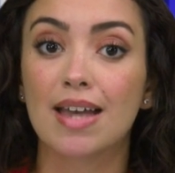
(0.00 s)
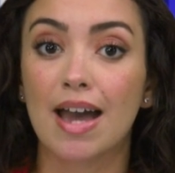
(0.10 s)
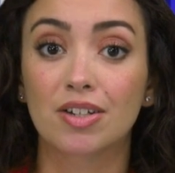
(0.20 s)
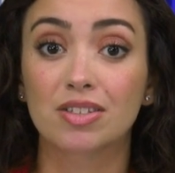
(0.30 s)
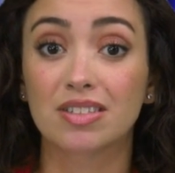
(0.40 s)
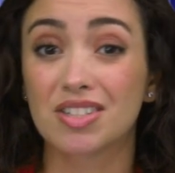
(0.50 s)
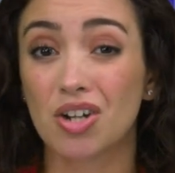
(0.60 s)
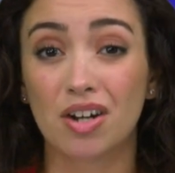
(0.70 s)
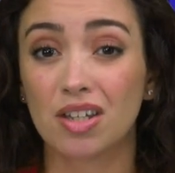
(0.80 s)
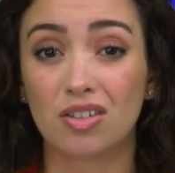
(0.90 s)
hackers can
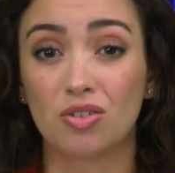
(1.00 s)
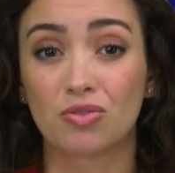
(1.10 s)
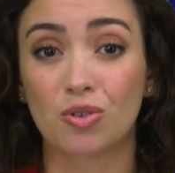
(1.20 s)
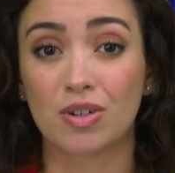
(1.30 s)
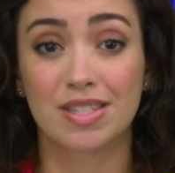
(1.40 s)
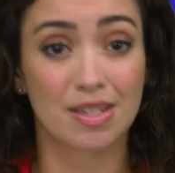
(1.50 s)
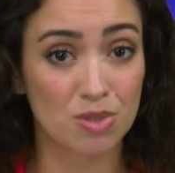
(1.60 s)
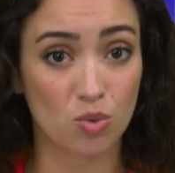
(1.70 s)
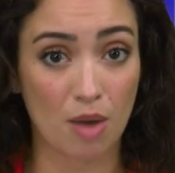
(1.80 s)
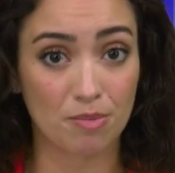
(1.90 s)
target you for a SIM
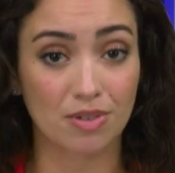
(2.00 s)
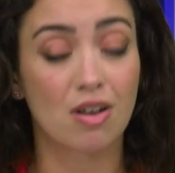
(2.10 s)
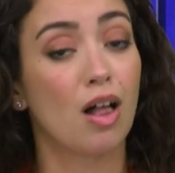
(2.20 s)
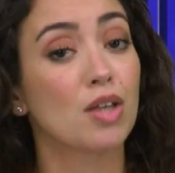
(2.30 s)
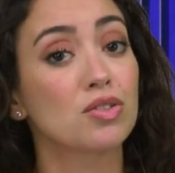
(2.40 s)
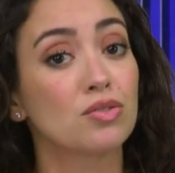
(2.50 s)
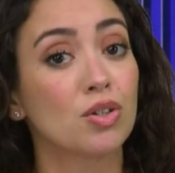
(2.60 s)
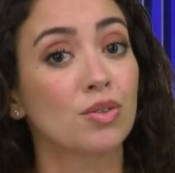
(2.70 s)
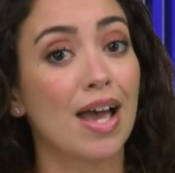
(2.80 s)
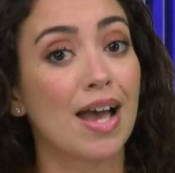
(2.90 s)
swap, also
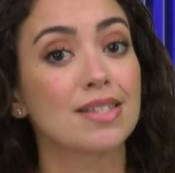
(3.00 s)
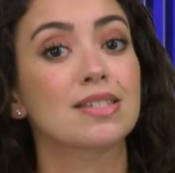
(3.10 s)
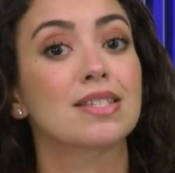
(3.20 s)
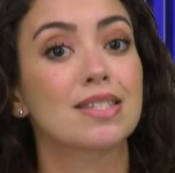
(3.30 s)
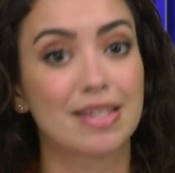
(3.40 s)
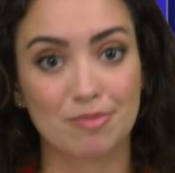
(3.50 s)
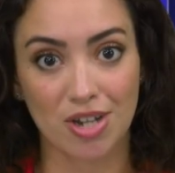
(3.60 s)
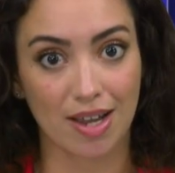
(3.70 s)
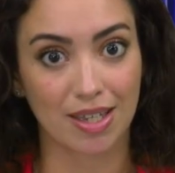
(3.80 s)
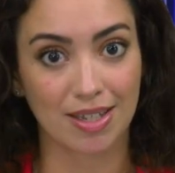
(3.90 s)
known as SIM
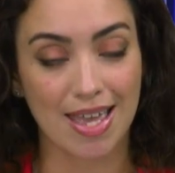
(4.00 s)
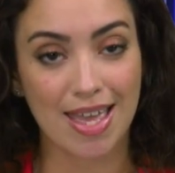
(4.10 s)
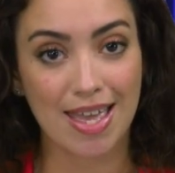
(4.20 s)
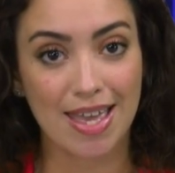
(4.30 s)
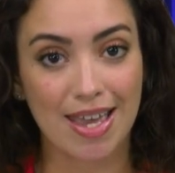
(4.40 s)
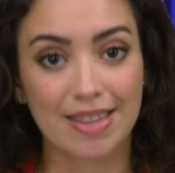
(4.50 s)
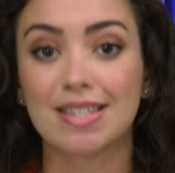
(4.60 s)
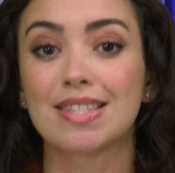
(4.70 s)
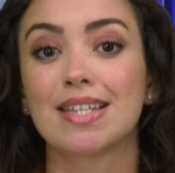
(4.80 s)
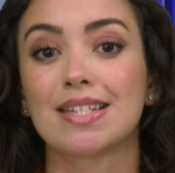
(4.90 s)
jacking. And
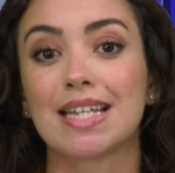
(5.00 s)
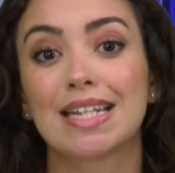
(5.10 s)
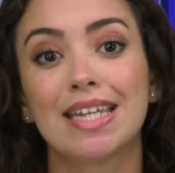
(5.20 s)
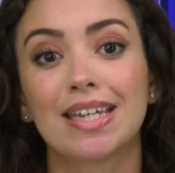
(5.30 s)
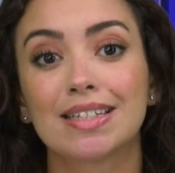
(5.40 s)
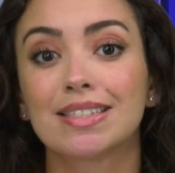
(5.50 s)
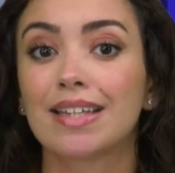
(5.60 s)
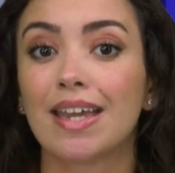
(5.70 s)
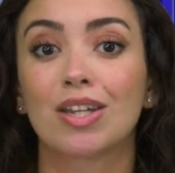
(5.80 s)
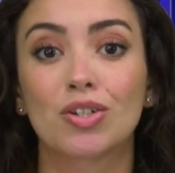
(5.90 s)
this is a technique to
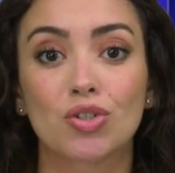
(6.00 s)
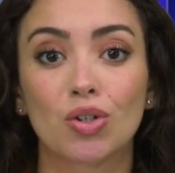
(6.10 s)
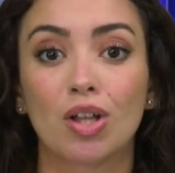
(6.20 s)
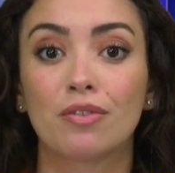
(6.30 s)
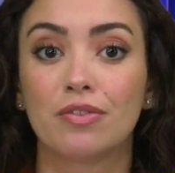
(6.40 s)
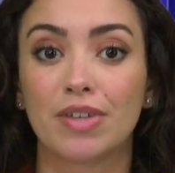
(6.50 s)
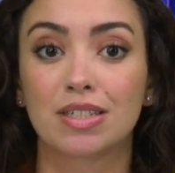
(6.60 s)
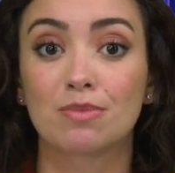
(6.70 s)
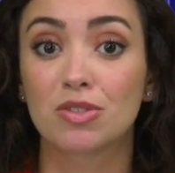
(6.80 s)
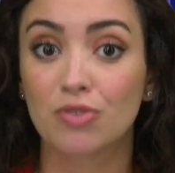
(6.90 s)
gain control of the
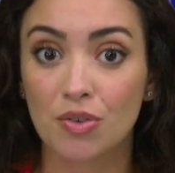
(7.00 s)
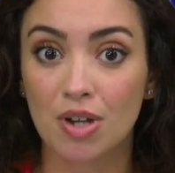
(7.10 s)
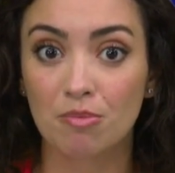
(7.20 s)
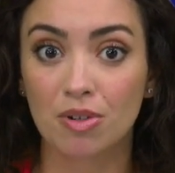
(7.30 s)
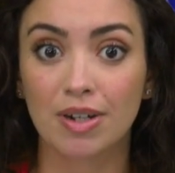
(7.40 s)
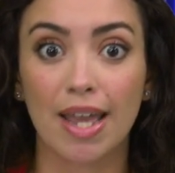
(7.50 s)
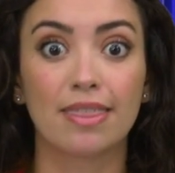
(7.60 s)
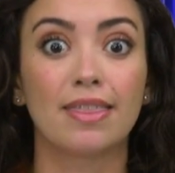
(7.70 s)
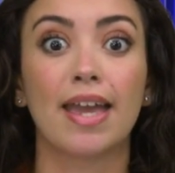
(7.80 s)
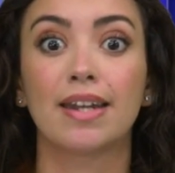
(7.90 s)
victim's phone number
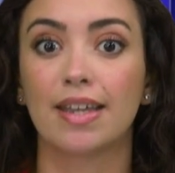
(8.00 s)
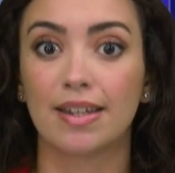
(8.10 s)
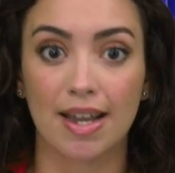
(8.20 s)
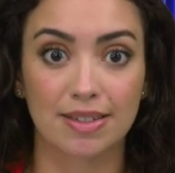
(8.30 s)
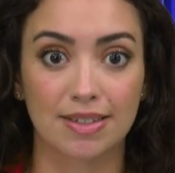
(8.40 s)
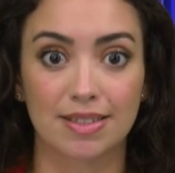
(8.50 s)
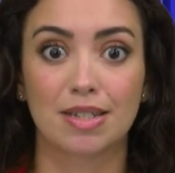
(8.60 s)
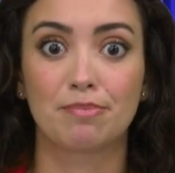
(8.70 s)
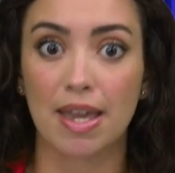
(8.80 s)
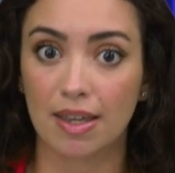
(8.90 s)
and then gain access
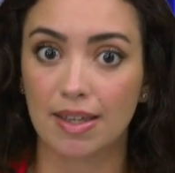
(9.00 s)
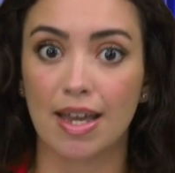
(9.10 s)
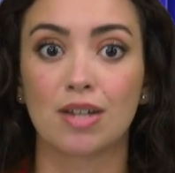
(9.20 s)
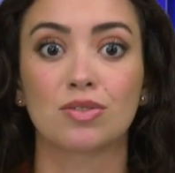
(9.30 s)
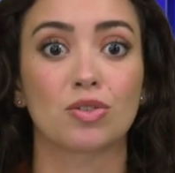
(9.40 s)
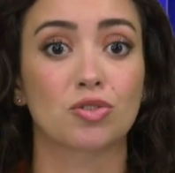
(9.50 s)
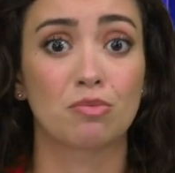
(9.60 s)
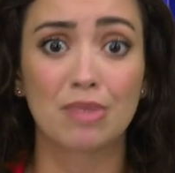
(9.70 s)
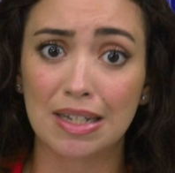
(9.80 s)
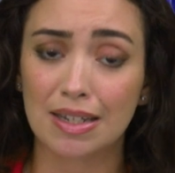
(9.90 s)
to bank accounts, social
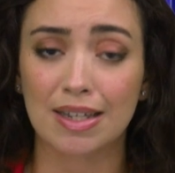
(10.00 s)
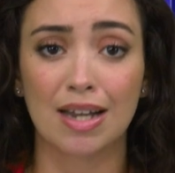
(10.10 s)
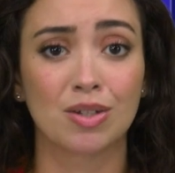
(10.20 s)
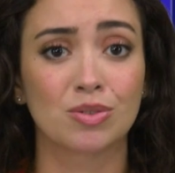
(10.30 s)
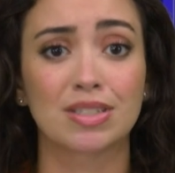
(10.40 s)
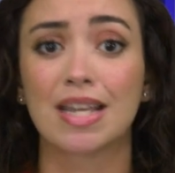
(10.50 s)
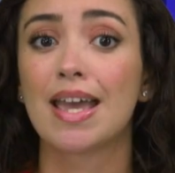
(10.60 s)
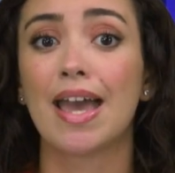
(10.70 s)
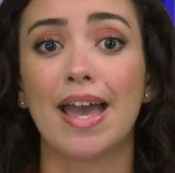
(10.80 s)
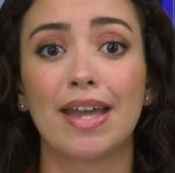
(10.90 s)
media accounts,
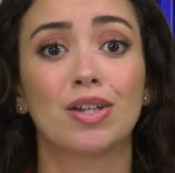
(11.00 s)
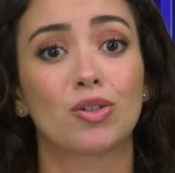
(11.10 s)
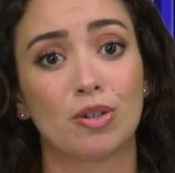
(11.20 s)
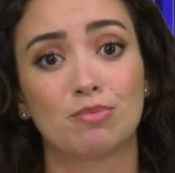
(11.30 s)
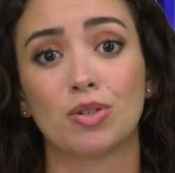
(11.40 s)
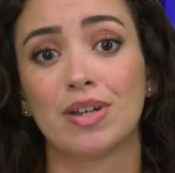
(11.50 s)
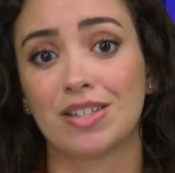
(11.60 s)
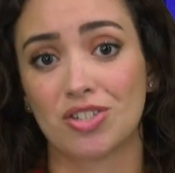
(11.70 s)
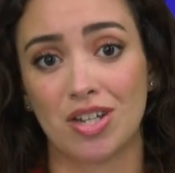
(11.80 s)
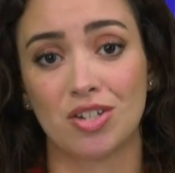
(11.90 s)
and crypto
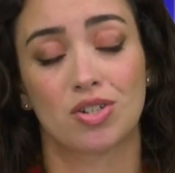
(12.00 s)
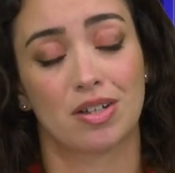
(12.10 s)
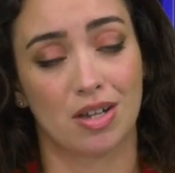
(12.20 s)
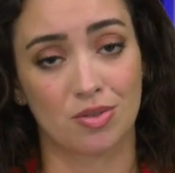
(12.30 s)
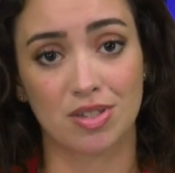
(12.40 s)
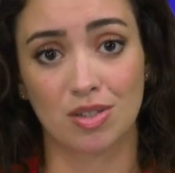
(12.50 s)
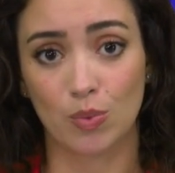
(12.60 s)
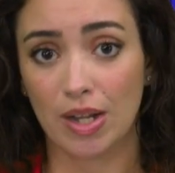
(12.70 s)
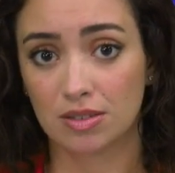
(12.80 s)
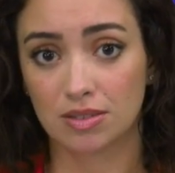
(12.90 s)
exchange accounts as
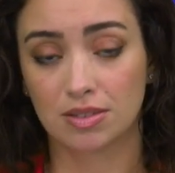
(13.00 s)
well.